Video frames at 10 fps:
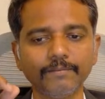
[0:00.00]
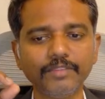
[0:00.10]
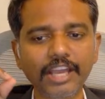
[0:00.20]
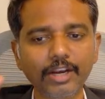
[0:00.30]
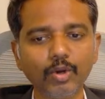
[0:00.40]

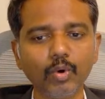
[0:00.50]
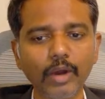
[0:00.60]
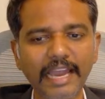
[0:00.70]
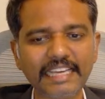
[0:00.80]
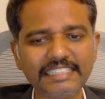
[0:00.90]
They
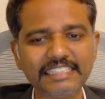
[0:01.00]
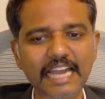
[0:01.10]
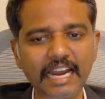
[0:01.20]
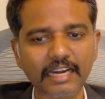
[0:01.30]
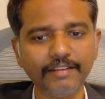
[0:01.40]
know
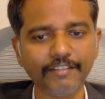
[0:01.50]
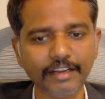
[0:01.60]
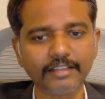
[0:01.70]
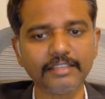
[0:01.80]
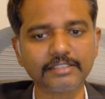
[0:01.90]
exactly
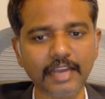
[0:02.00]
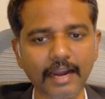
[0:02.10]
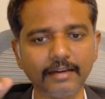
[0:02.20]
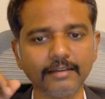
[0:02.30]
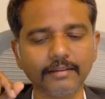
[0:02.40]
where they
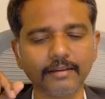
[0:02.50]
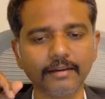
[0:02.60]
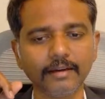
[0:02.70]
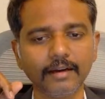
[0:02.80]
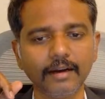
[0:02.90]
stand
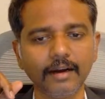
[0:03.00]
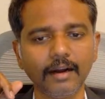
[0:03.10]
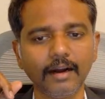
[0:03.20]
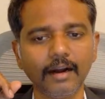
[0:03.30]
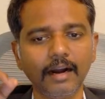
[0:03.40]

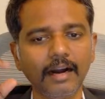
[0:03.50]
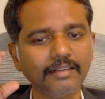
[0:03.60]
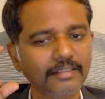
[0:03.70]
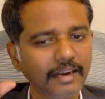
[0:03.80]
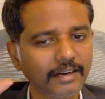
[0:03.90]

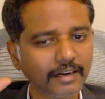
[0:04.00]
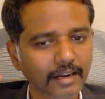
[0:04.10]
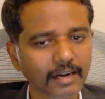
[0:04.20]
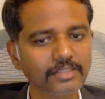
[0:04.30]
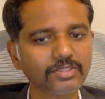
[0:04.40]
and they
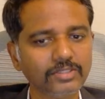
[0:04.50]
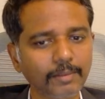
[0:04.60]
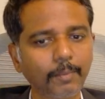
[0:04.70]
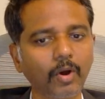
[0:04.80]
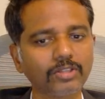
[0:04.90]
trust
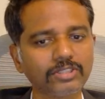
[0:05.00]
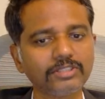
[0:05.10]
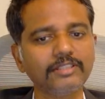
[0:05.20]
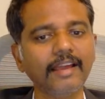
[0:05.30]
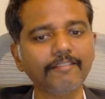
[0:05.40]
the
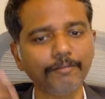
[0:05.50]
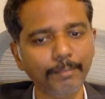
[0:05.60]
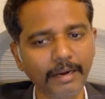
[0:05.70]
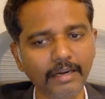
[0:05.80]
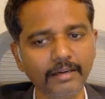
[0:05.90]
process they've
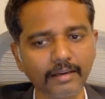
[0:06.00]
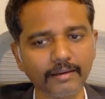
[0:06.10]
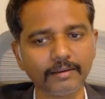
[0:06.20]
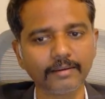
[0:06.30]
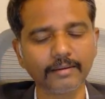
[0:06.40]
built.